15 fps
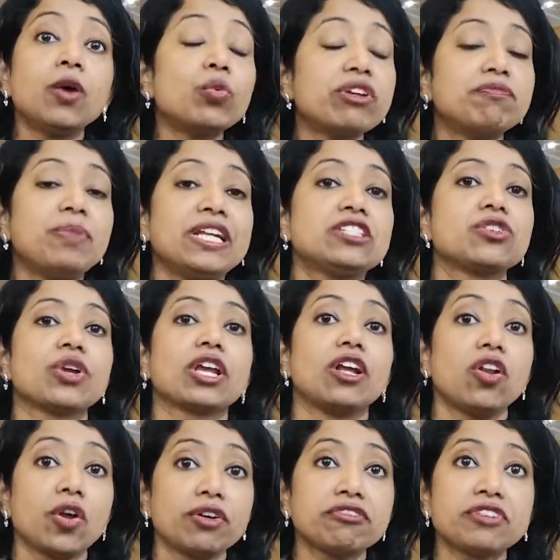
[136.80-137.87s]
We've been doing a
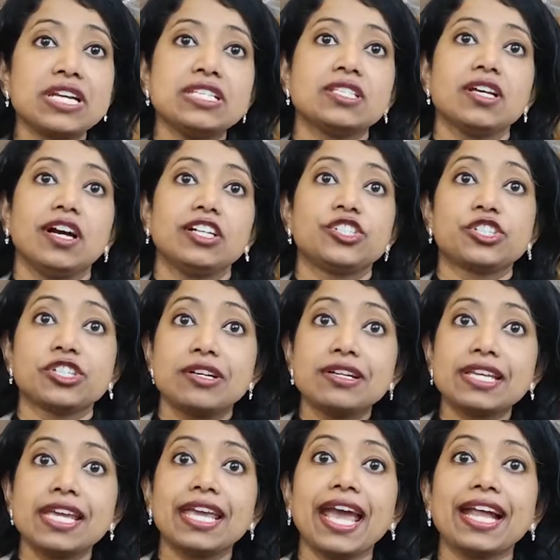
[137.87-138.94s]
lot of research
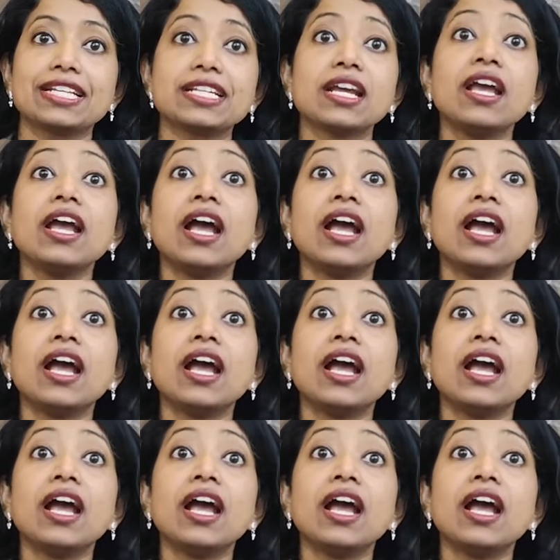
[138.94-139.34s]
looking at